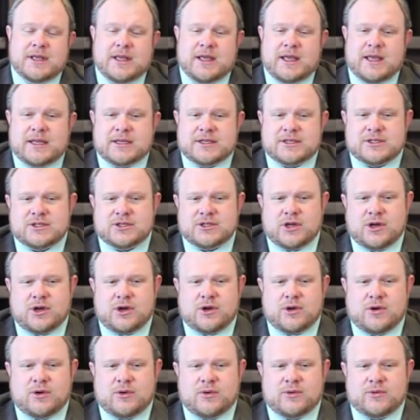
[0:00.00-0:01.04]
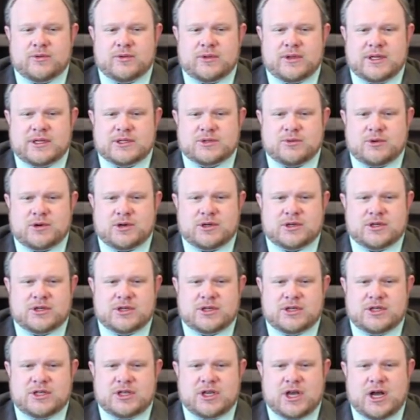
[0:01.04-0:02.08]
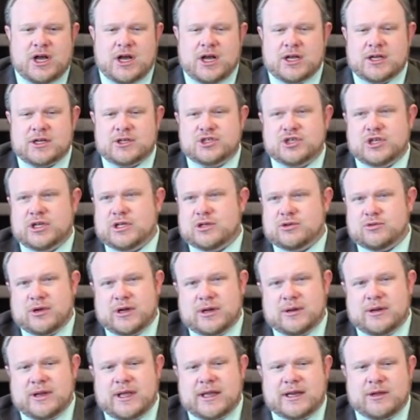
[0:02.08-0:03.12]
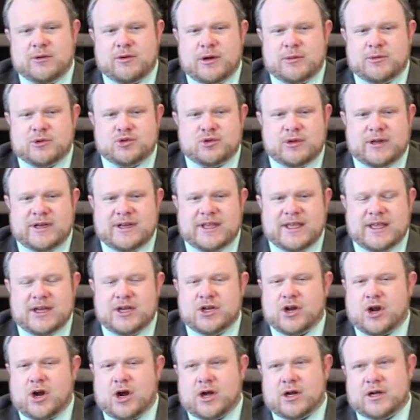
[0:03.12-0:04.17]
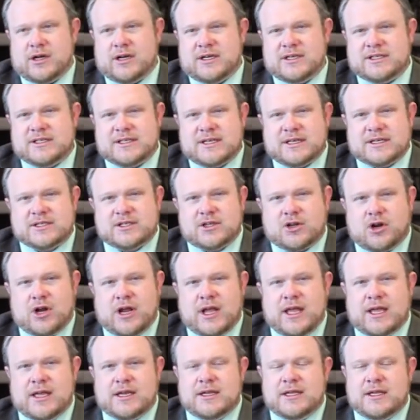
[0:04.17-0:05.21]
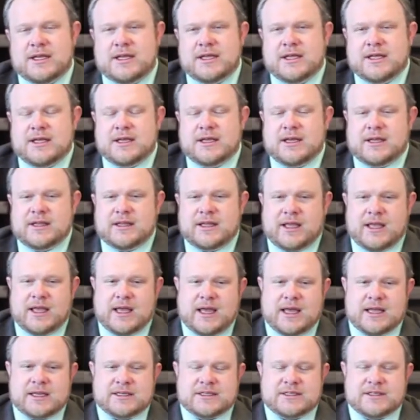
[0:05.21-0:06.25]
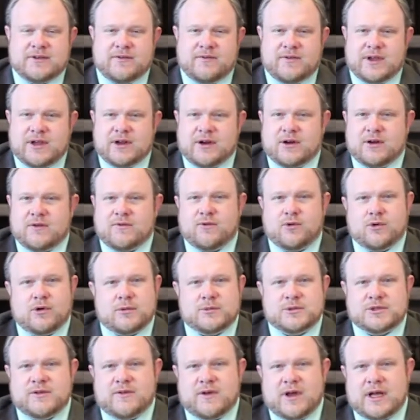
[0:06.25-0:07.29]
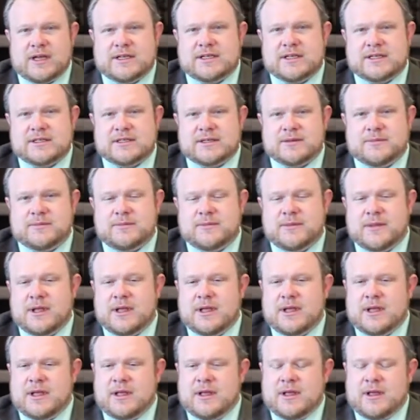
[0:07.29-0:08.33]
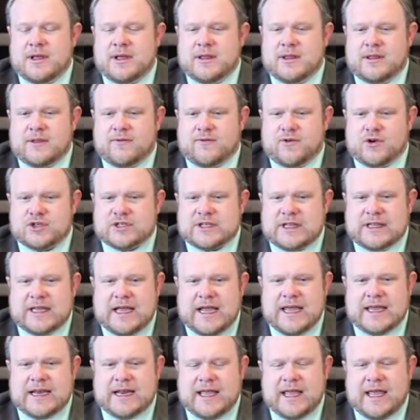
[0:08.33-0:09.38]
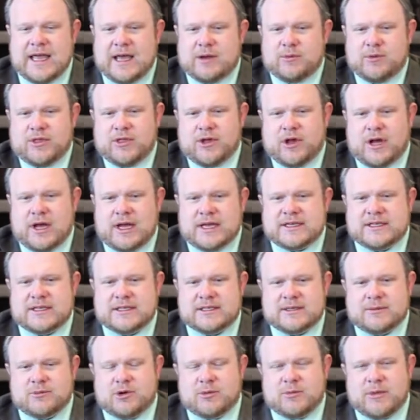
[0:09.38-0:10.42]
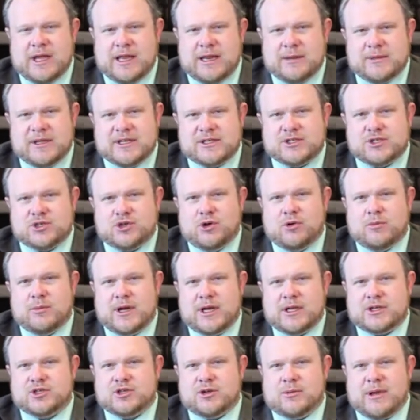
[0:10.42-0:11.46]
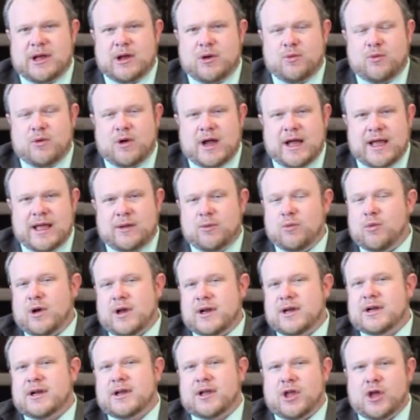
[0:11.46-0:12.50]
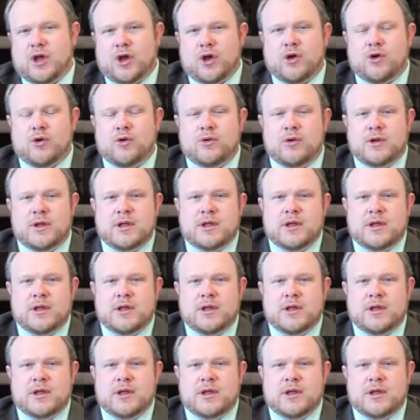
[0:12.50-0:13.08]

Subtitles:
And so these were young children, anywhere between kindergarten and 6th grade, and they had severe forms of autism. The first client I had with autism reminded me so much about why I wanted to go